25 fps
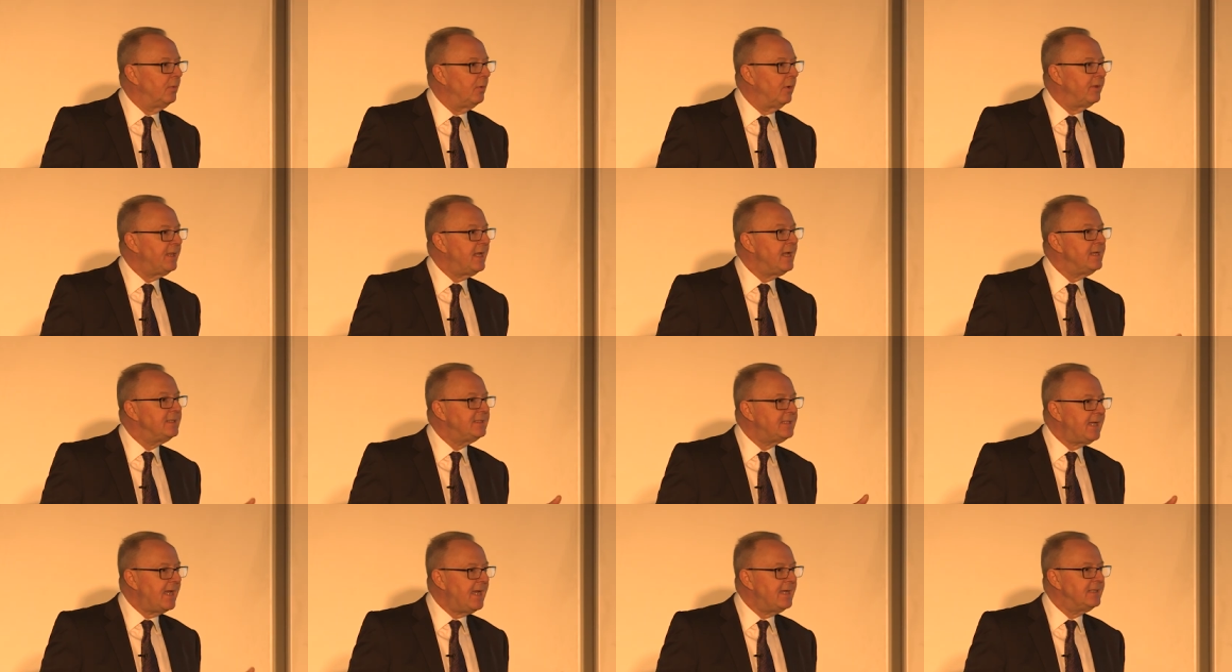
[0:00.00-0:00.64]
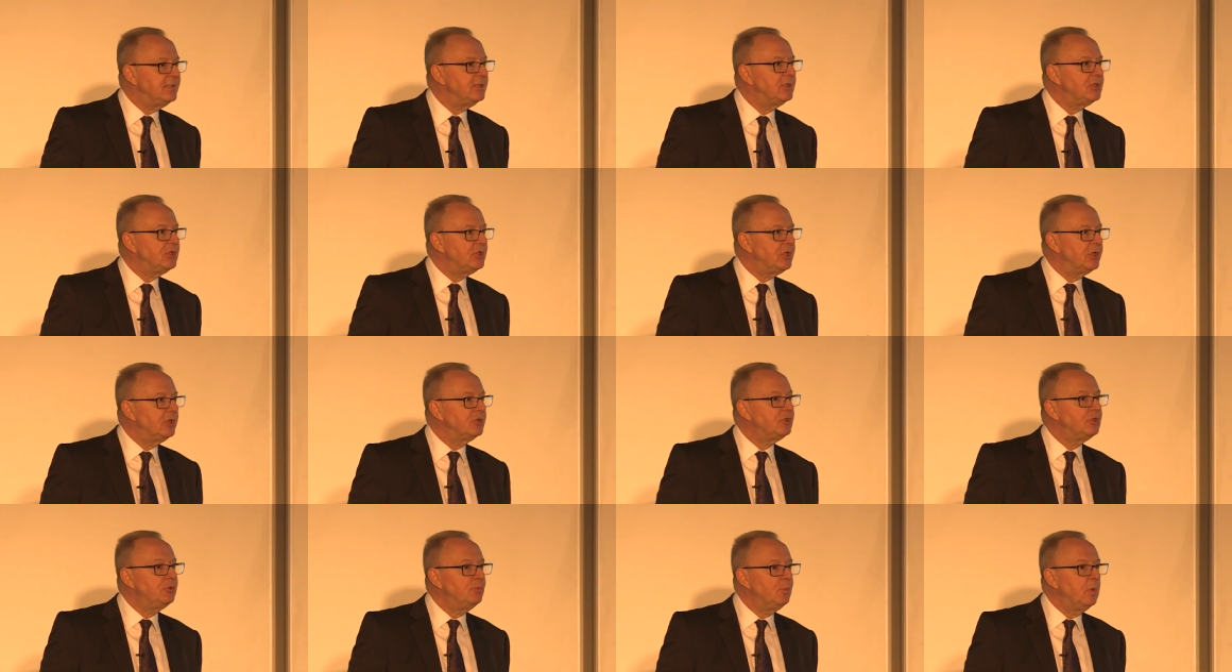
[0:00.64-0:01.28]
what they intend
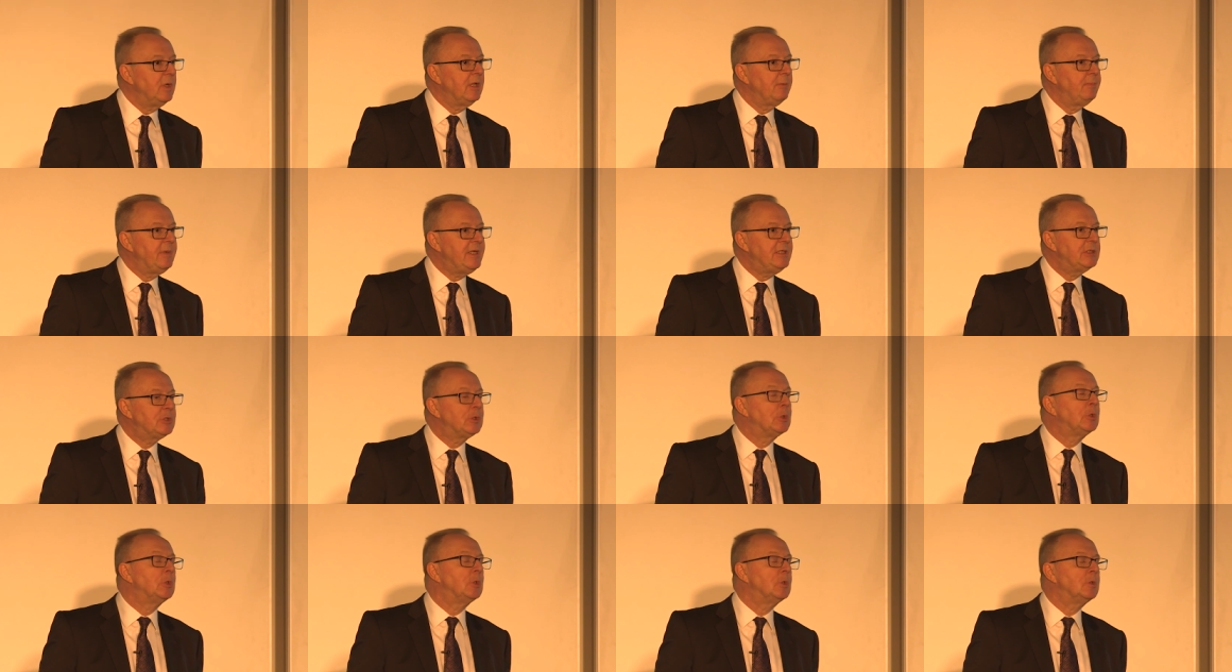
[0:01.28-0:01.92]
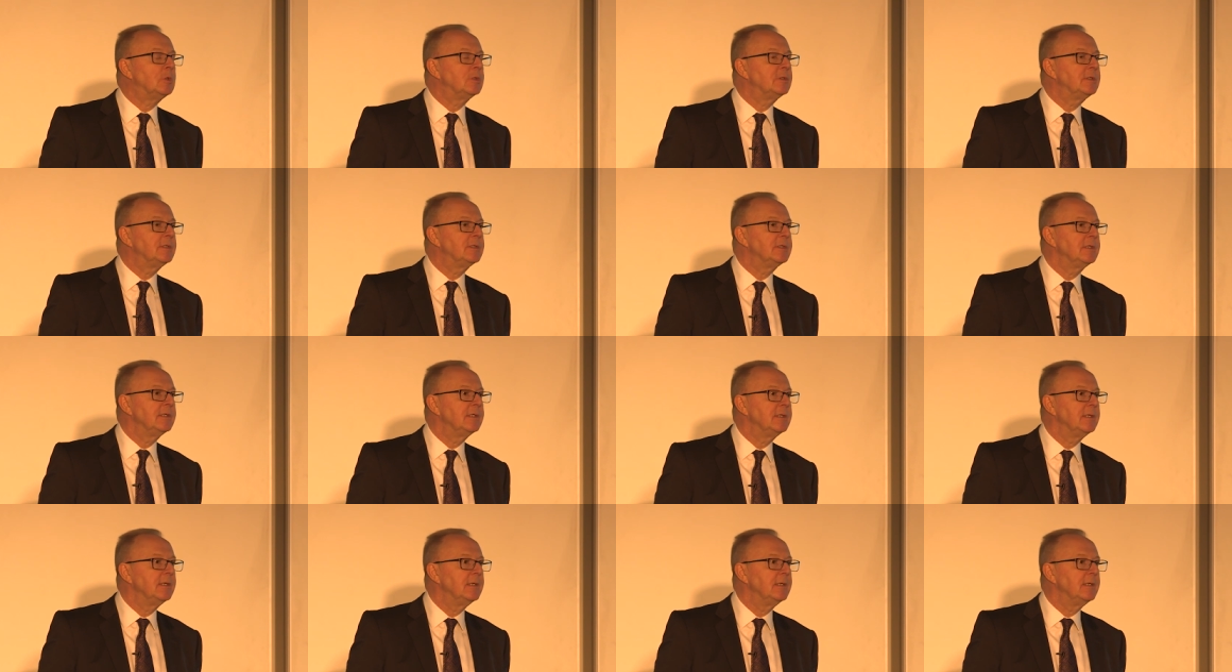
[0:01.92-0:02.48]
children will be taught